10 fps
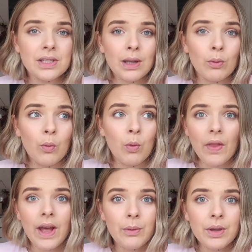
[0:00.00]
He's like, what
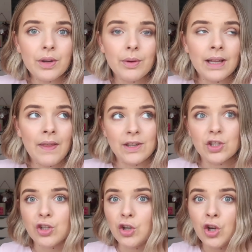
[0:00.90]
the hell were you doing? Like, that is
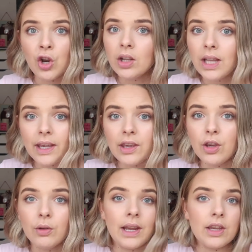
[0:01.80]
so not like
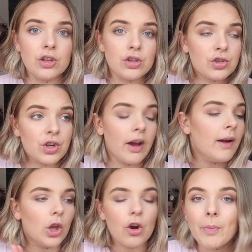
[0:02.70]
you. Like, you're such a
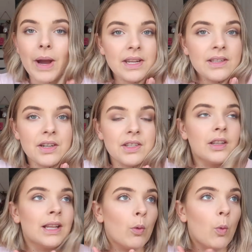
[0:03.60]
law-abiding
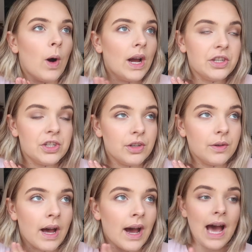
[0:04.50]
citizen. Like, why did you do
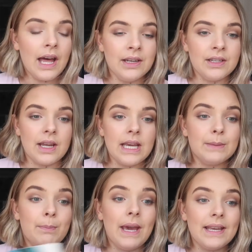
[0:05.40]
that? And
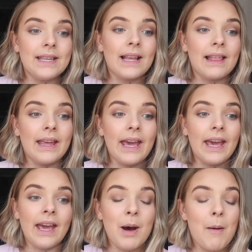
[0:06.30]
it's
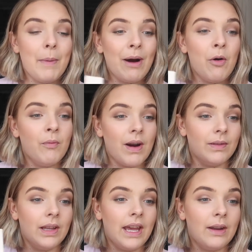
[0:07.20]
basically about
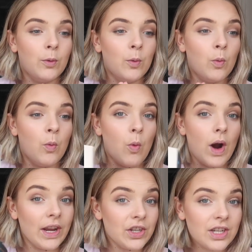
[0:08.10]
unraveling
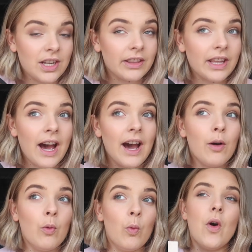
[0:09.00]
why she did
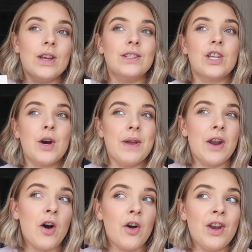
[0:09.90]
that, what is going
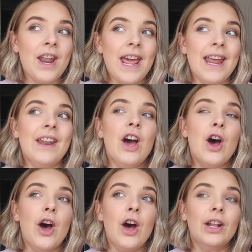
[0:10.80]
on in
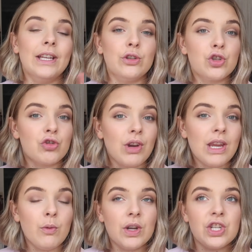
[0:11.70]
her little
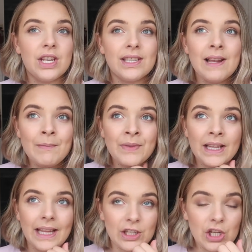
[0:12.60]
street, which is
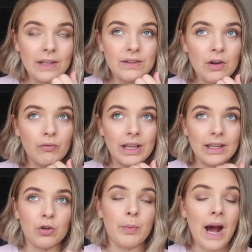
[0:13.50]
like, she lives in a
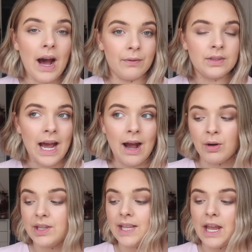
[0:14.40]
really good part of
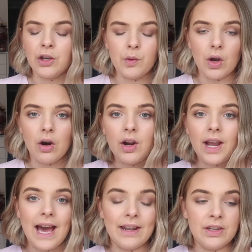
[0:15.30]
town. It's set in New
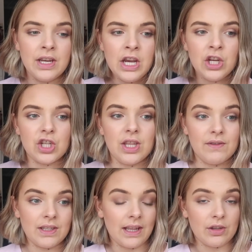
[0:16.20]
York, and she
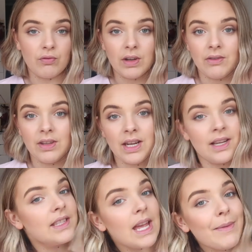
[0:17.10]
lives in like this really really
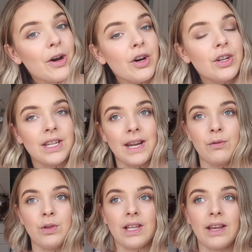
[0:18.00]
nice neighborhood, and
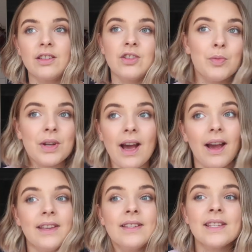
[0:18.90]
everyone's like super
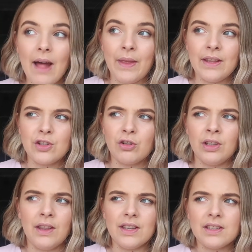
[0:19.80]
nice, and then
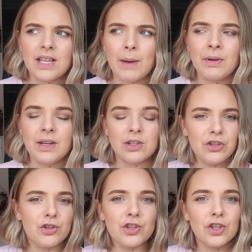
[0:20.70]
suddenly this has happened. It's
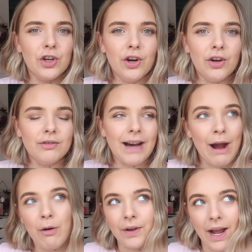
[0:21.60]
just so
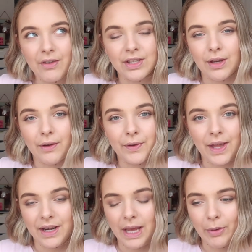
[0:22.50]
out of character for
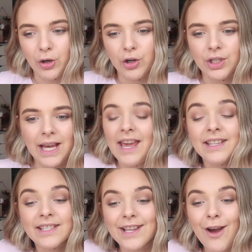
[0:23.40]
that neighborhood.
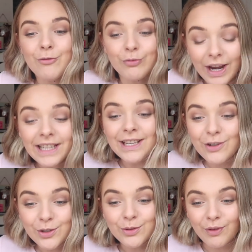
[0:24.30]
It's a really
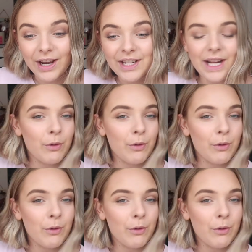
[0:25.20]
good read.